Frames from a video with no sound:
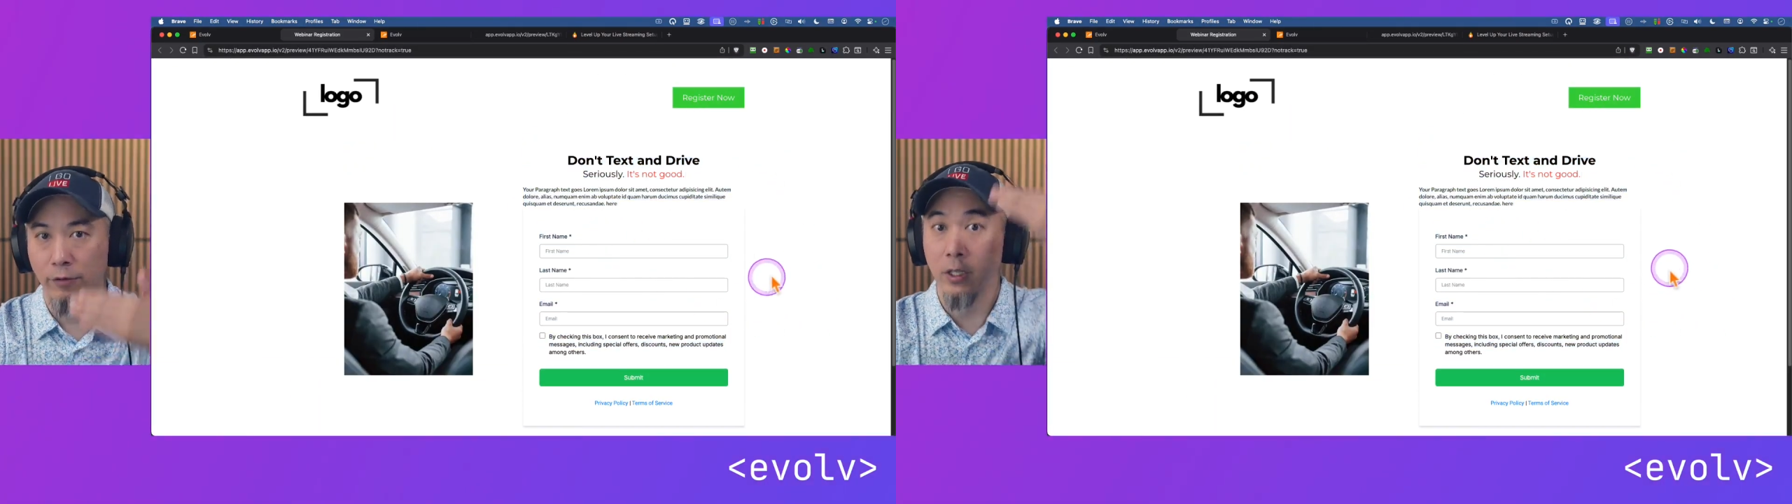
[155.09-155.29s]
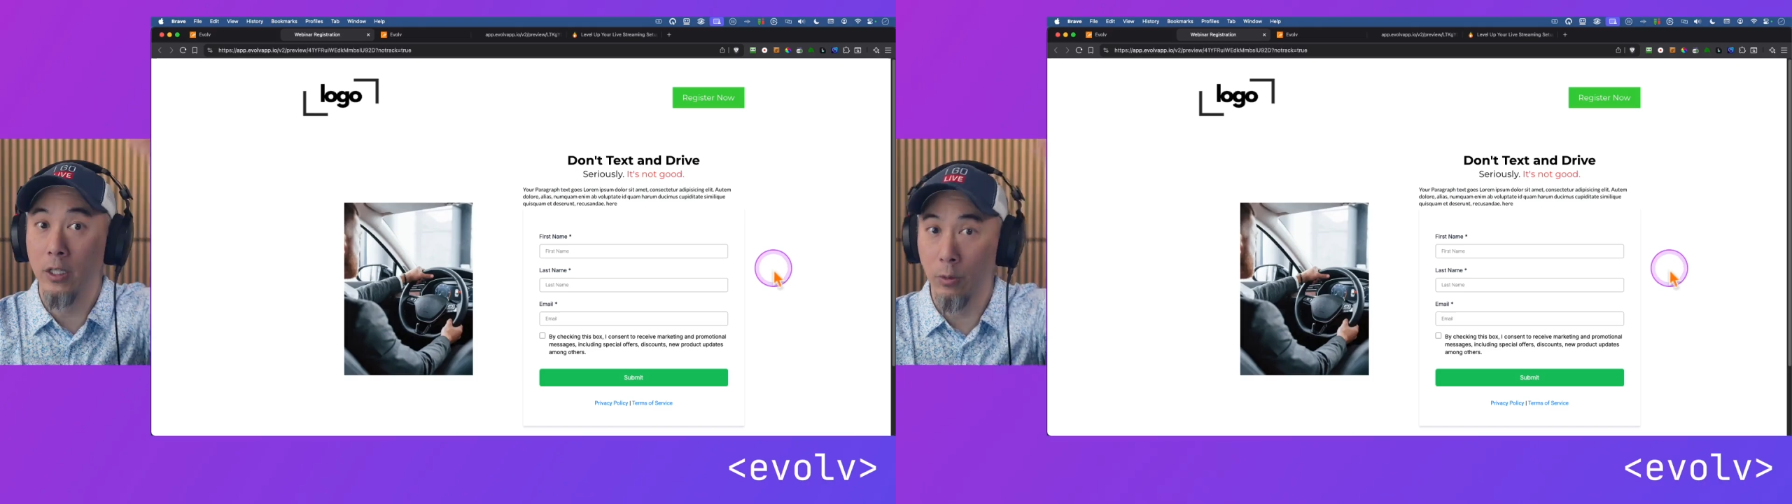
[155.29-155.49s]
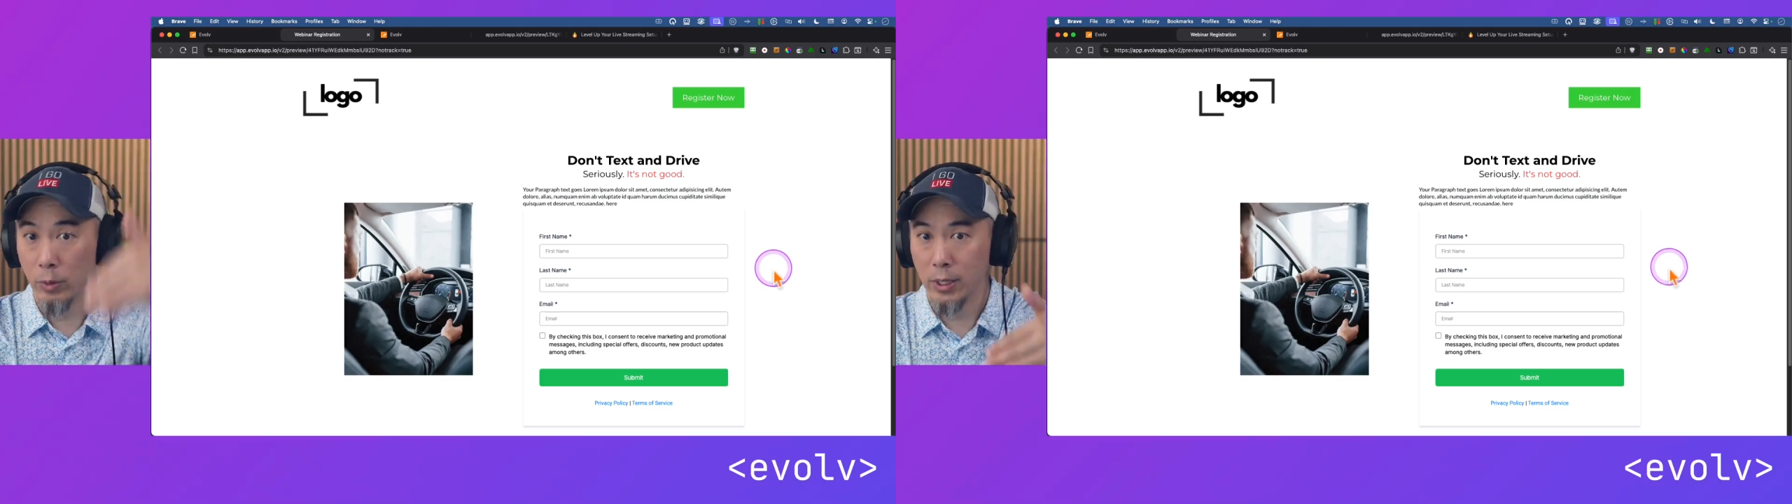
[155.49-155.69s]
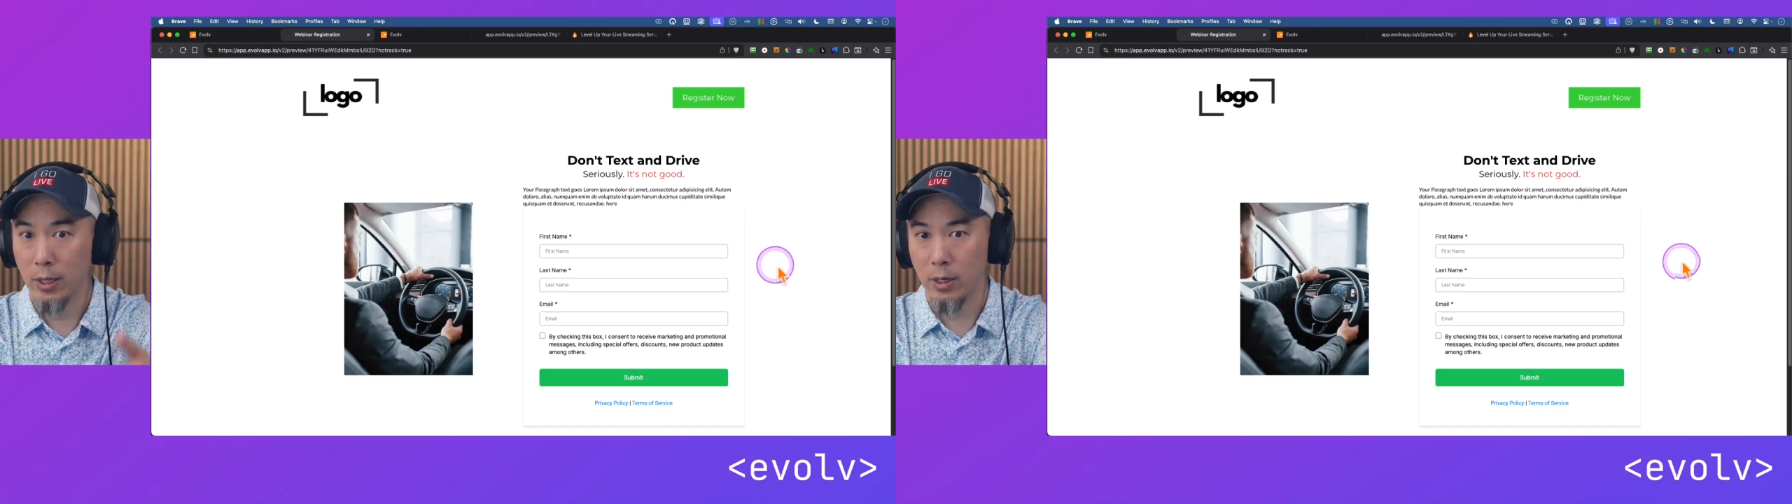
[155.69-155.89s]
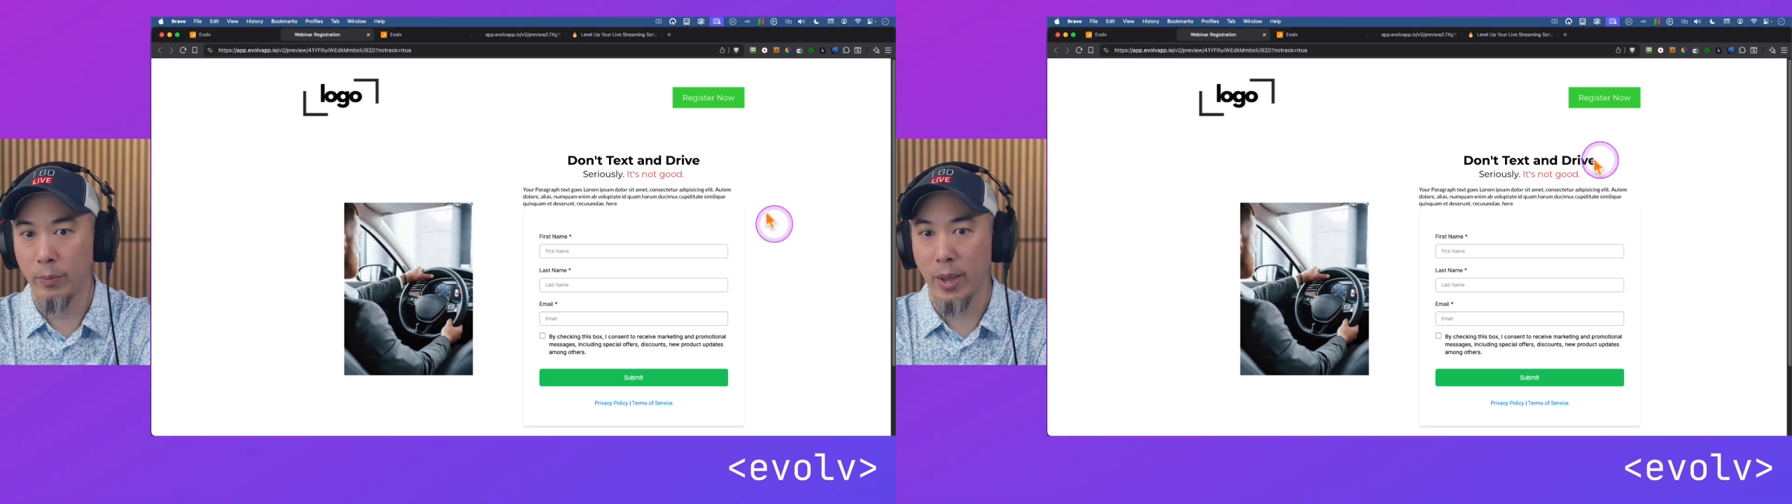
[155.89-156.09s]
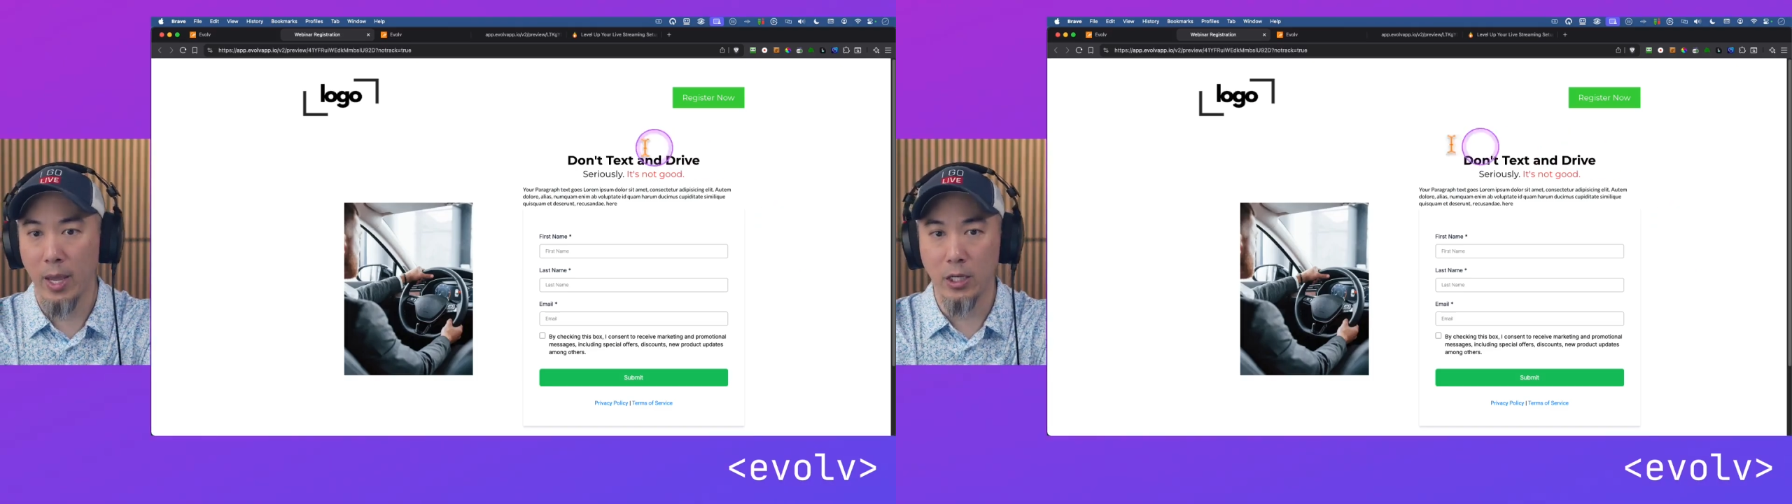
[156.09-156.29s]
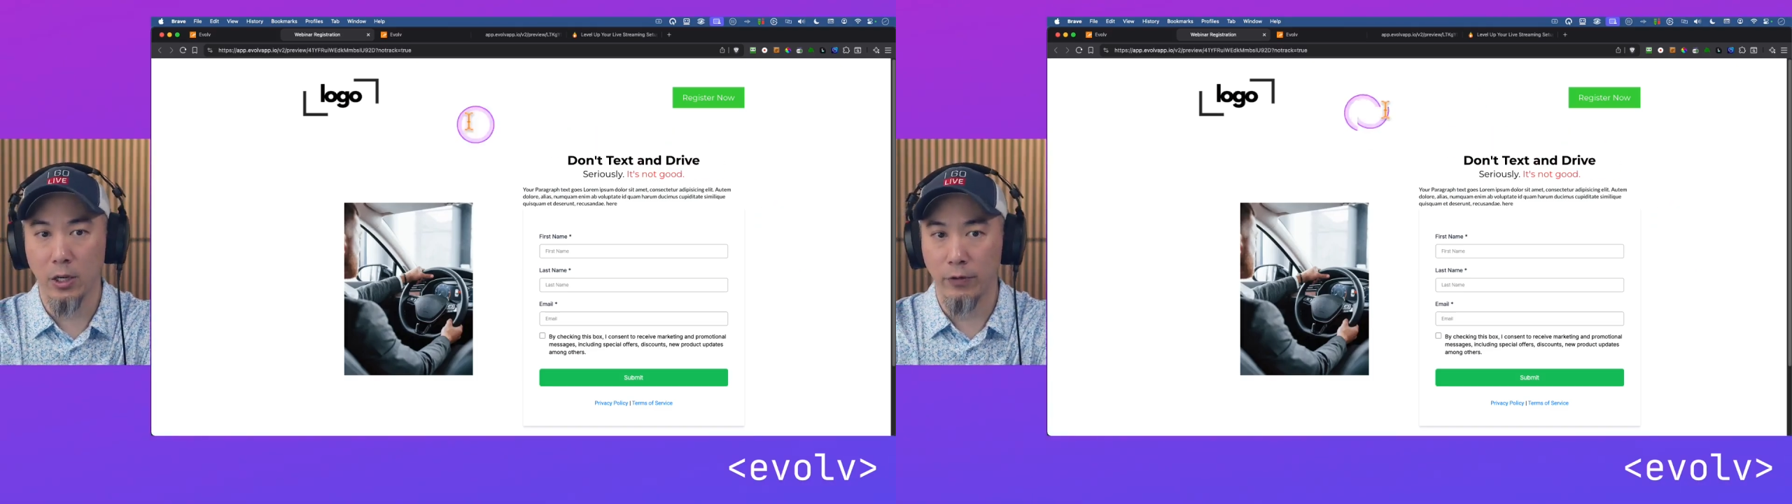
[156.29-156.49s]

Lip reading: if this is a really long page.